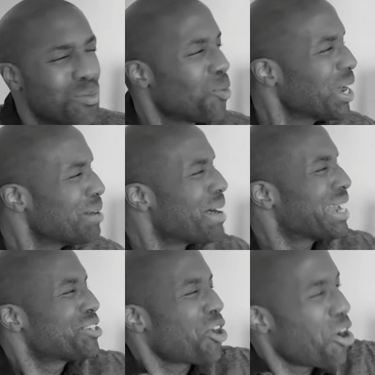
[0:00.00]
What am I
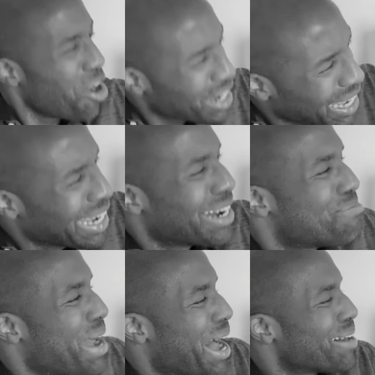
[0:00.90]
talking
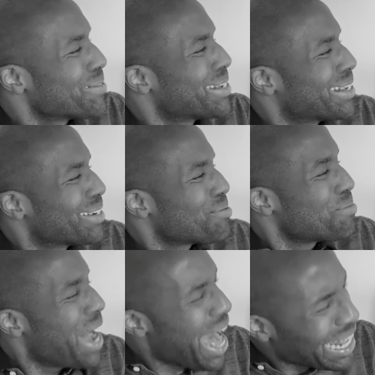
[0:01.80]
about?
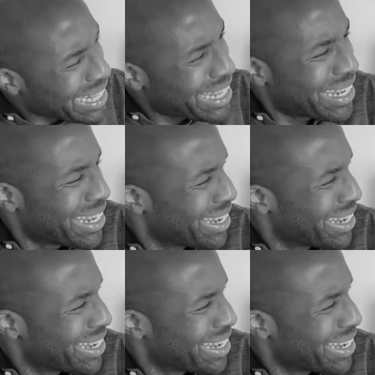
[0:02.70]
What?